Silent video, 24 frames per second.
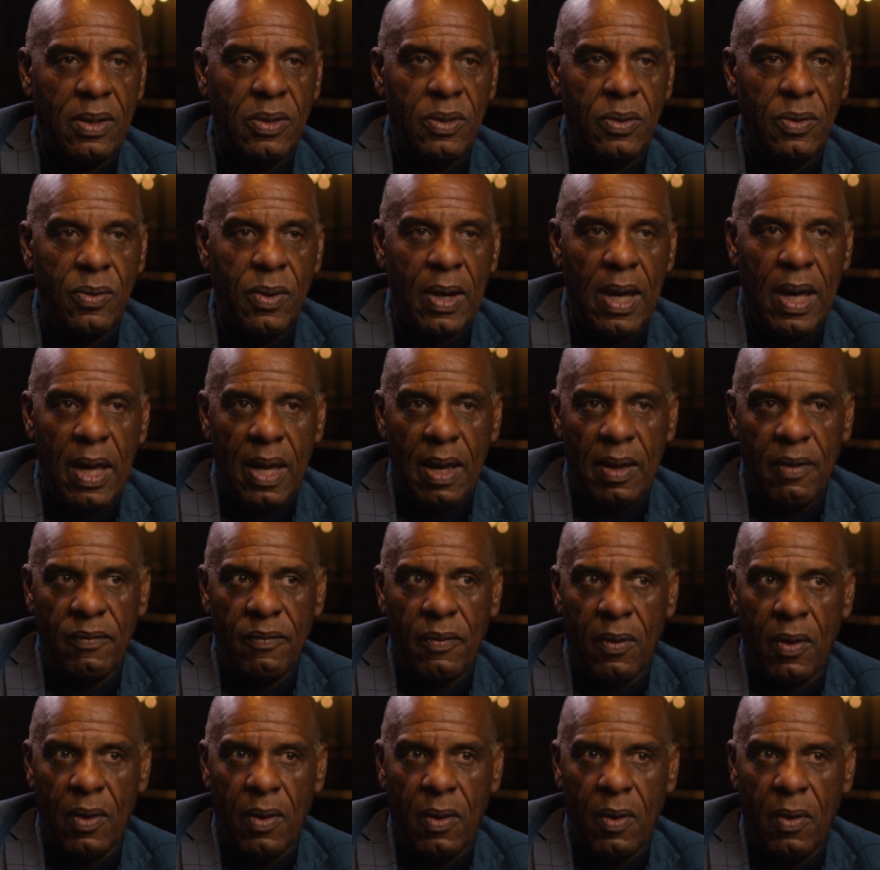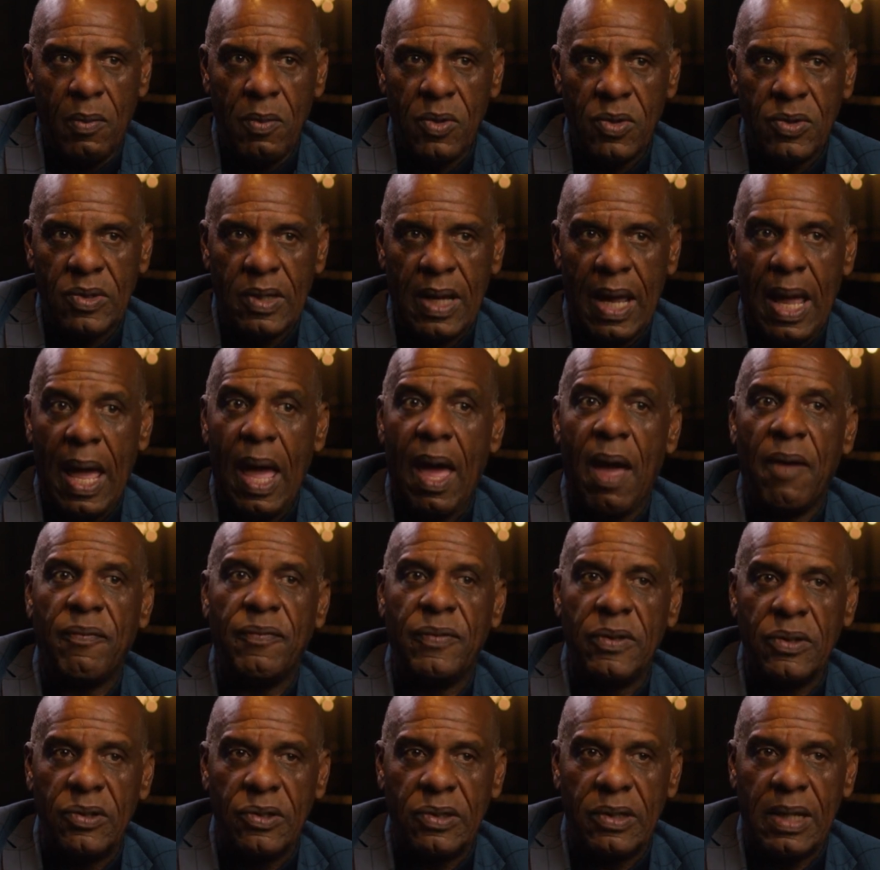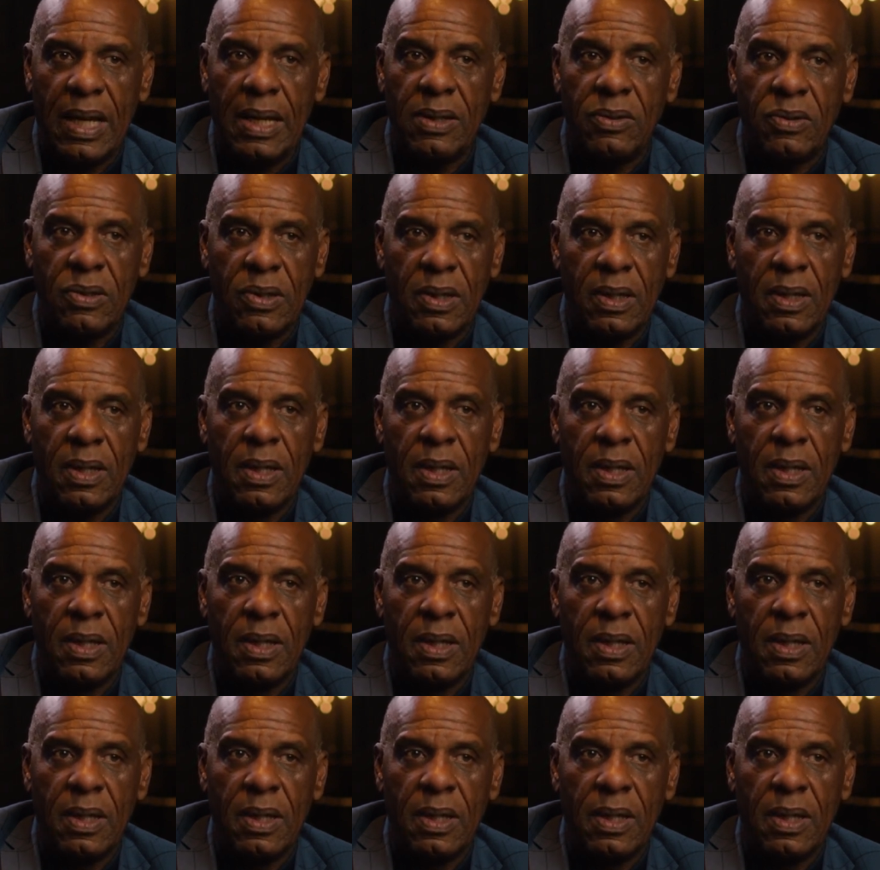you have almost half the states